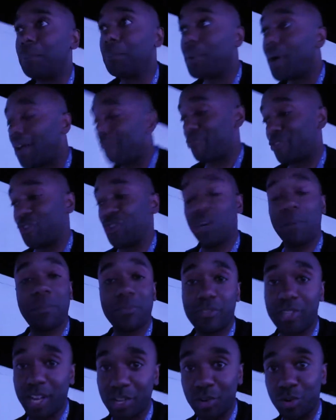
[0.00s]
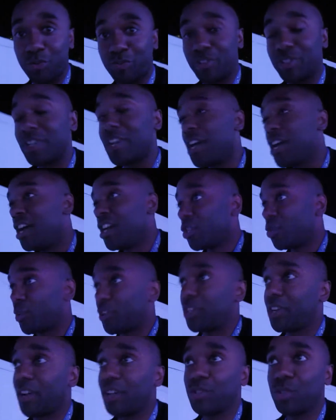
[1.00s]
But the trip is not over.
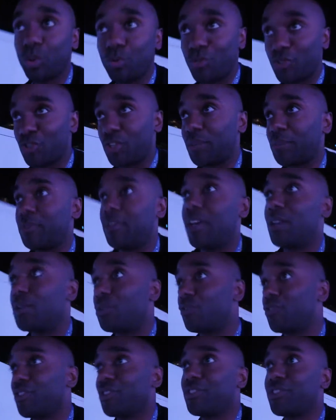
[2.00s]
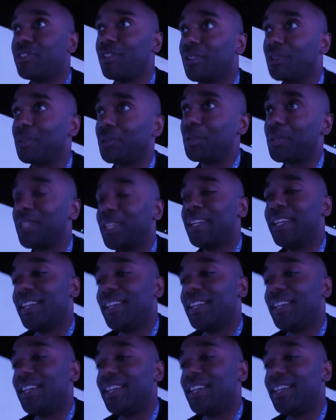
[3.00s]
TwitchCon's over, trip's not over. So